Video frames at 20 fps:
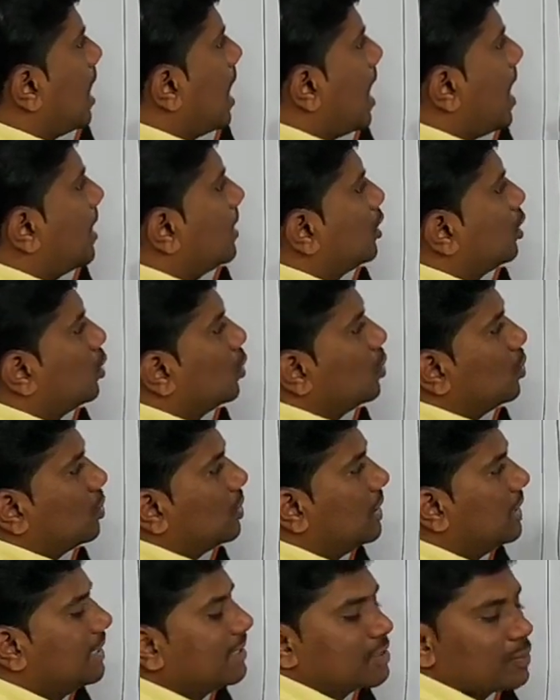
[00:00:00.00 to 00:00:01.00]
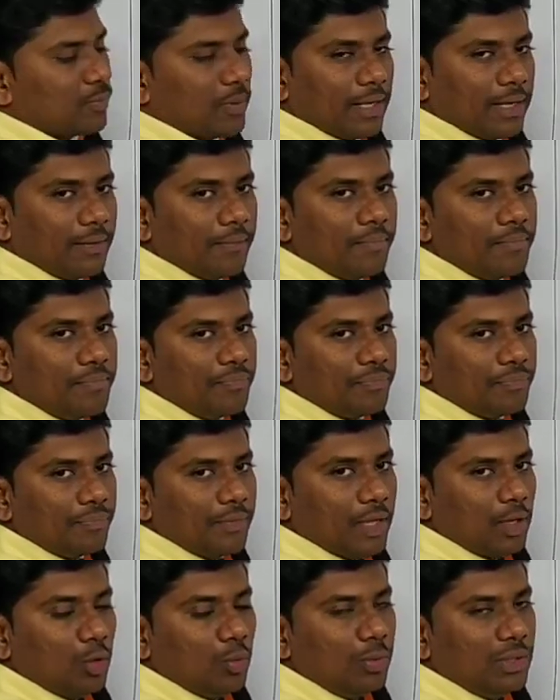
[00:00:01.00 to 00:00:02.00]
add to display.
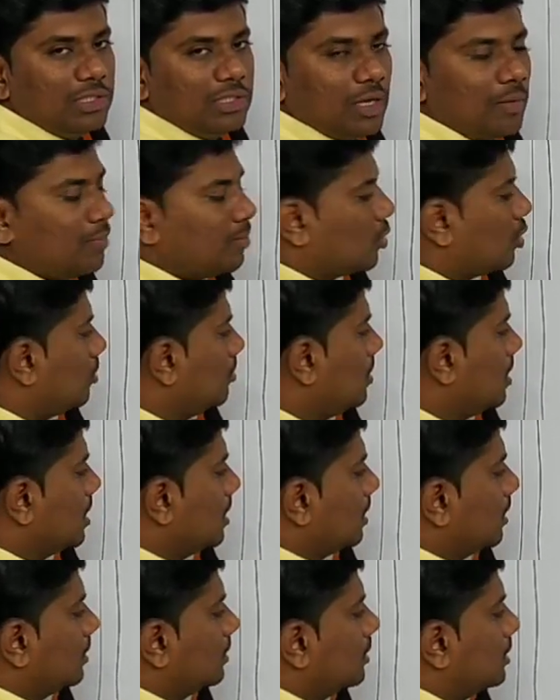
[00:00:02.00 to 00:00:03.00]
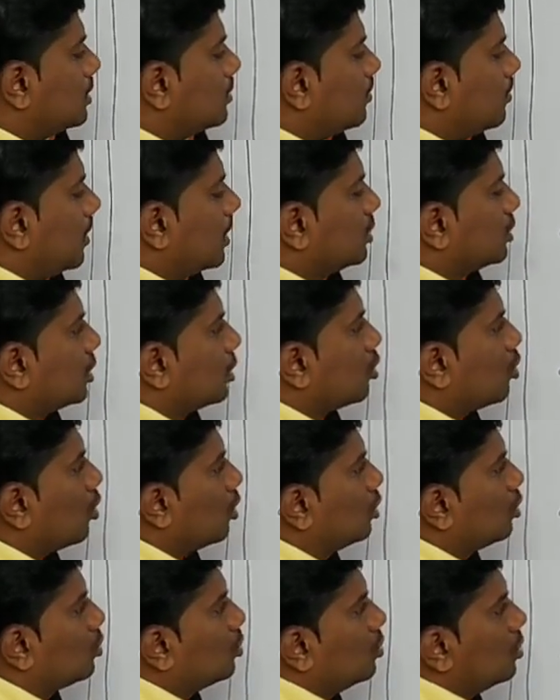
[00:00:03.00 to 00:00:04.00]
There will be jump from this function
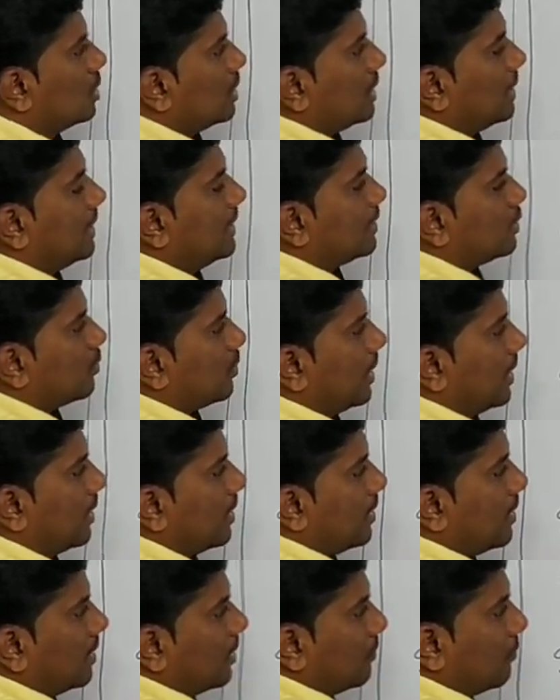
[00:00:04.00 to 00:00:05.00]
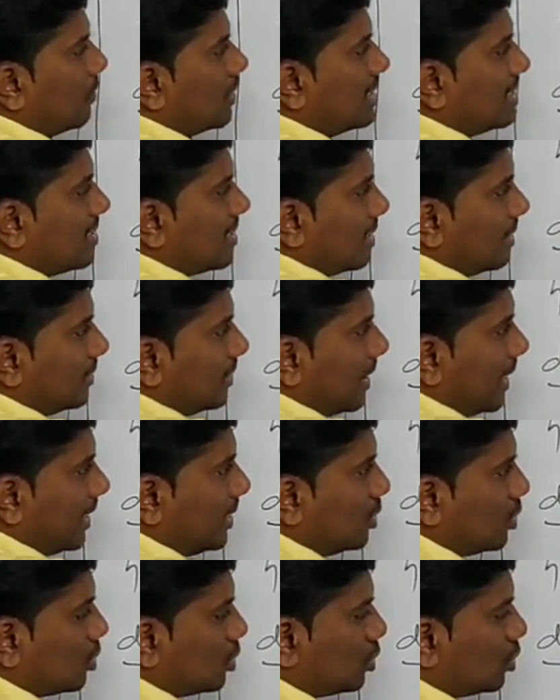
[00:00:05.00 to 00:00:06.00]
call to display. Once the
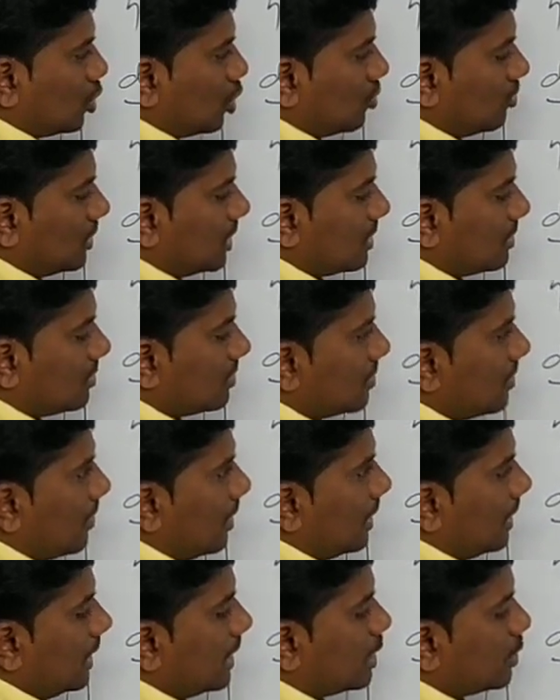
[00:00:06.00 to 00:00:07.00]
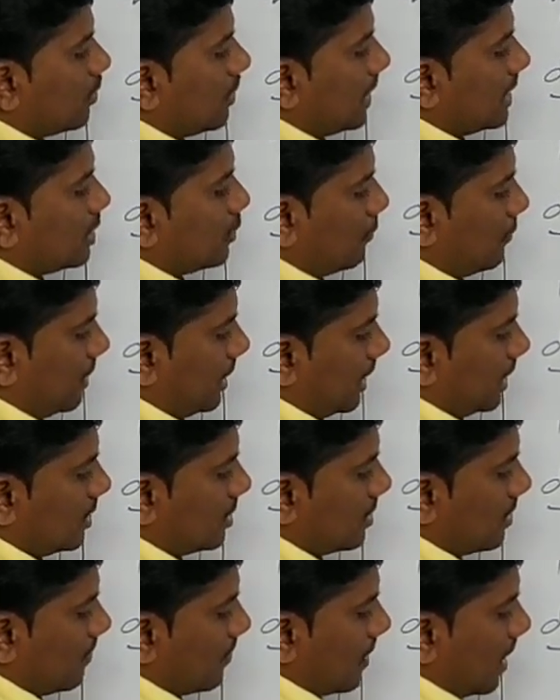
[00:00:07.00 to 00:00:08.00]
execution of this display is
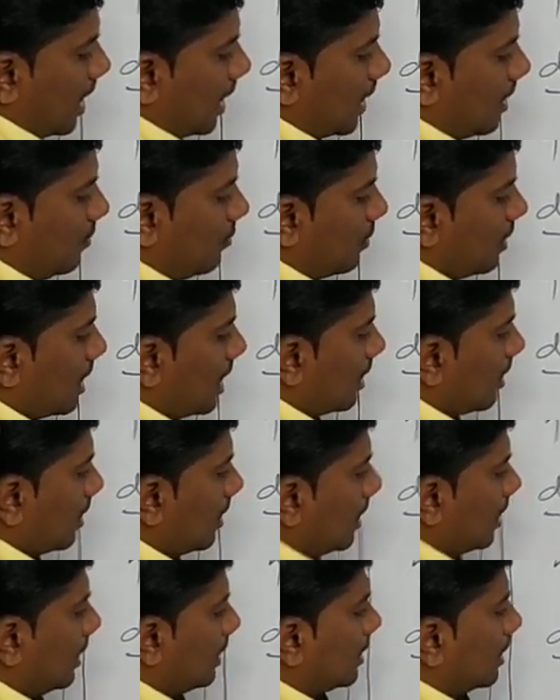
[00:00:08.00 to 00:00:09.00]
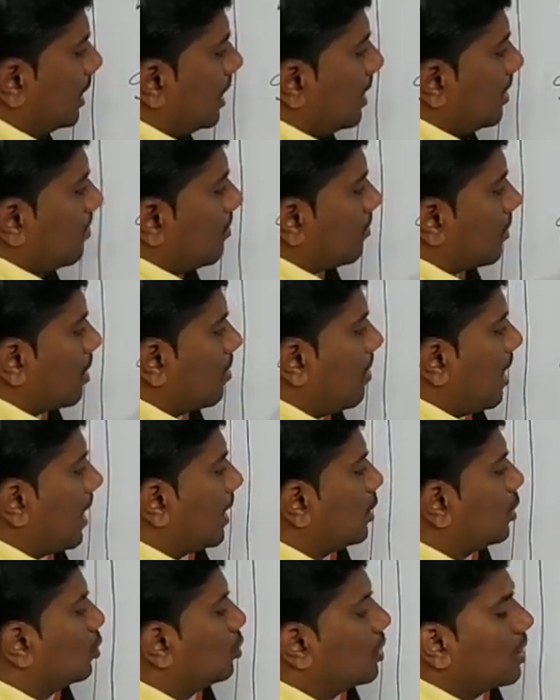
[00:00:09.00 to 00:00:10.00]
finished, again we are returning
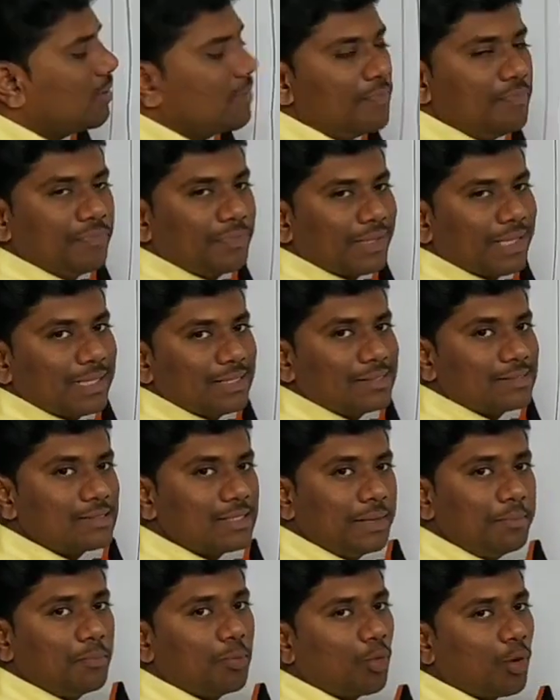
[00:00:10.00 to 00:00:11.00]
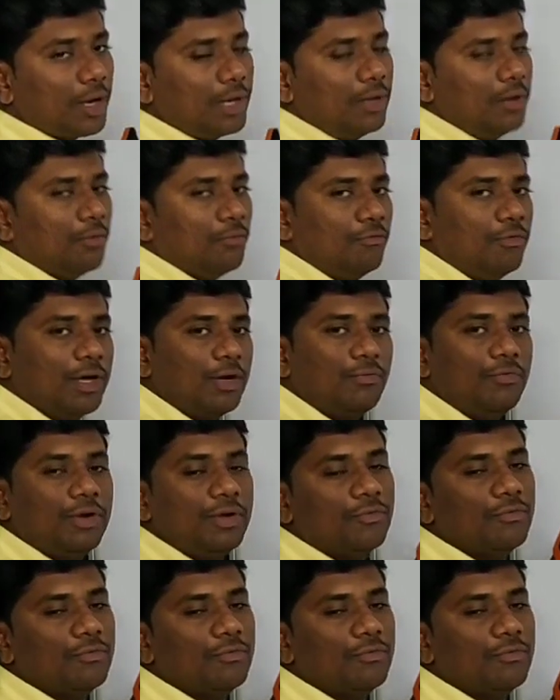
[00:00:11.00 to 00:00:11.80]
back to the same point where